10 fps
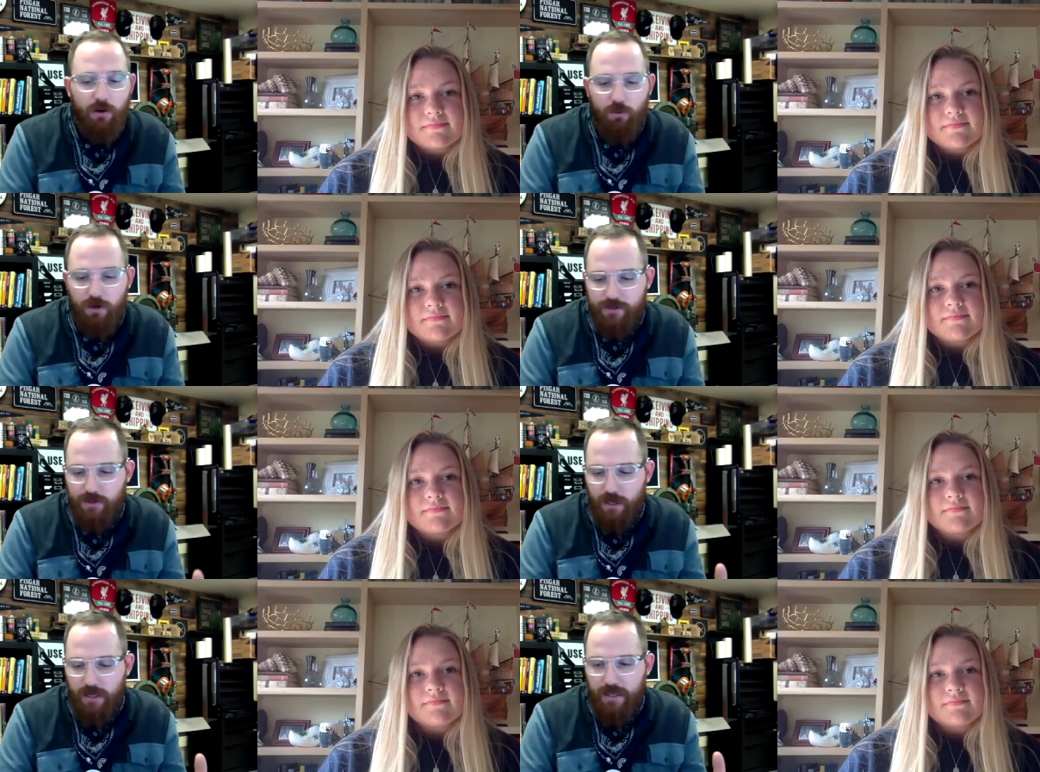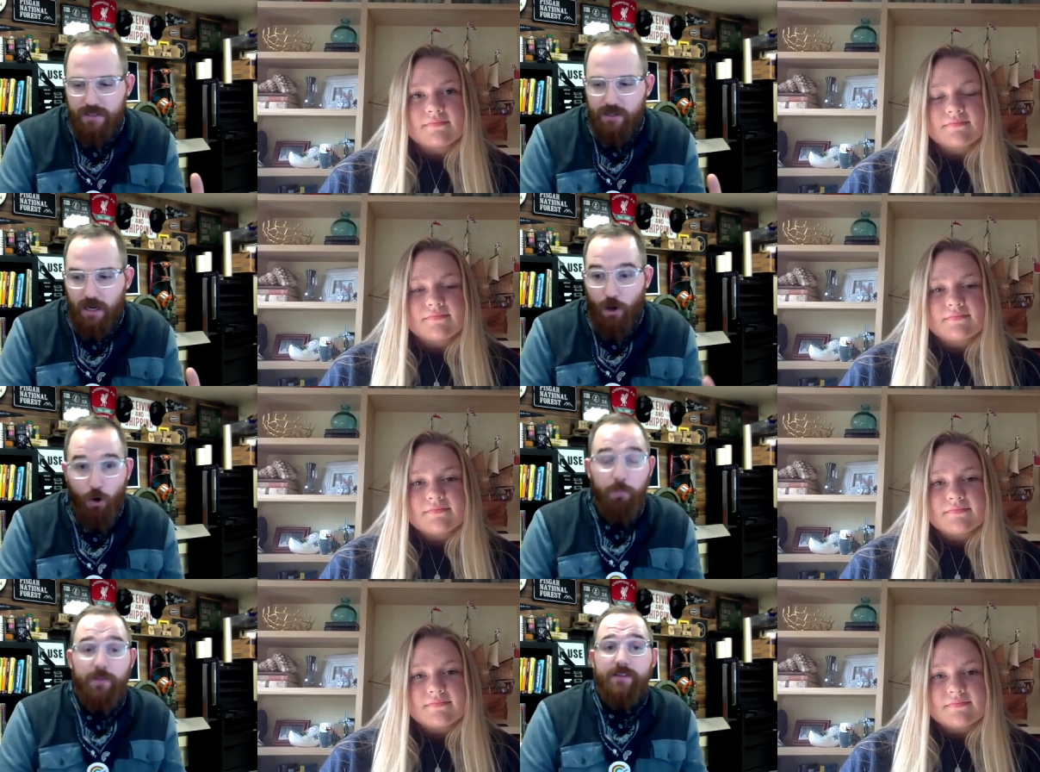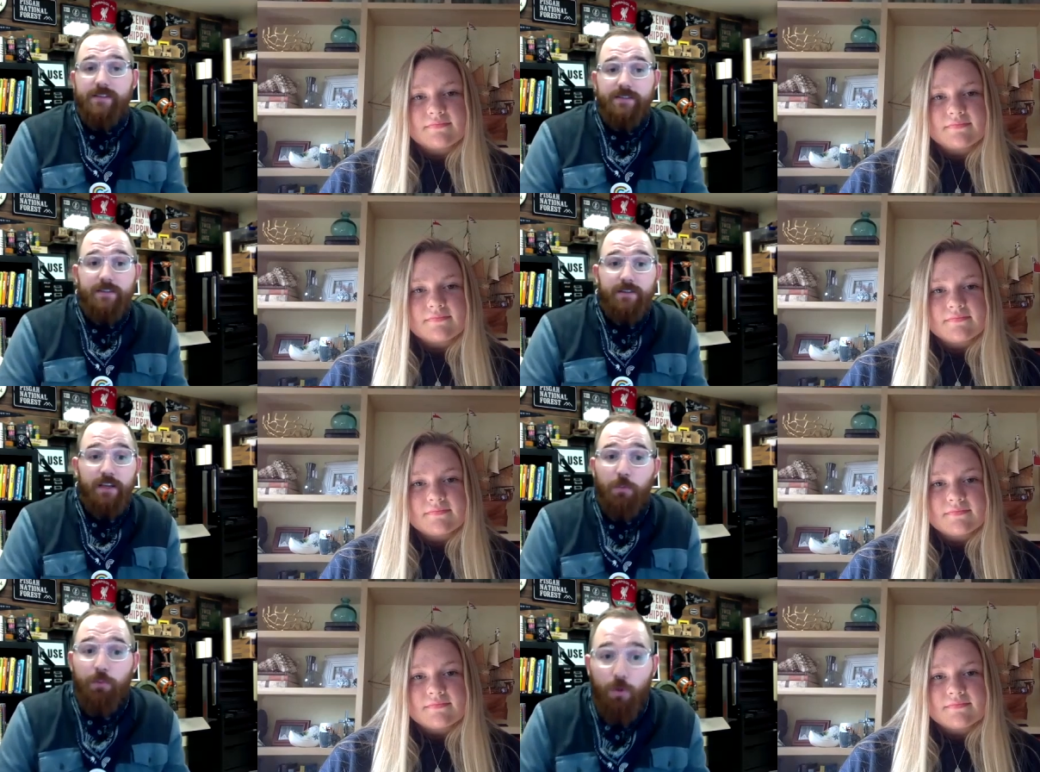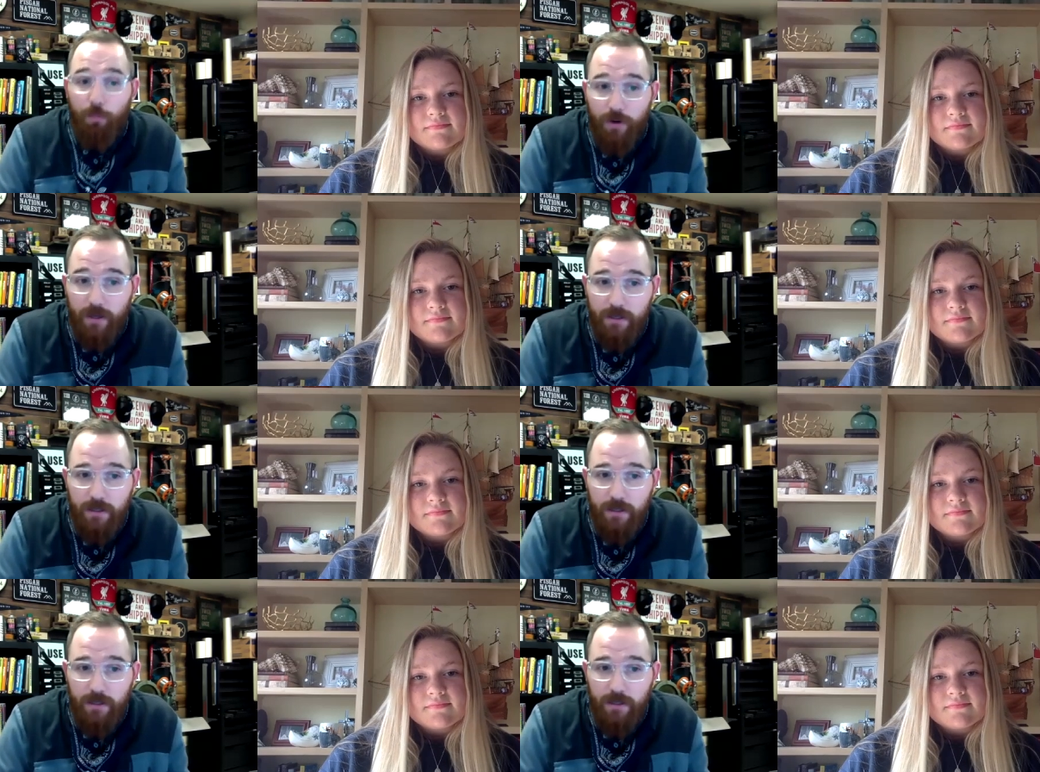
Speaker 1: was, is I hope this isn't inappropriate.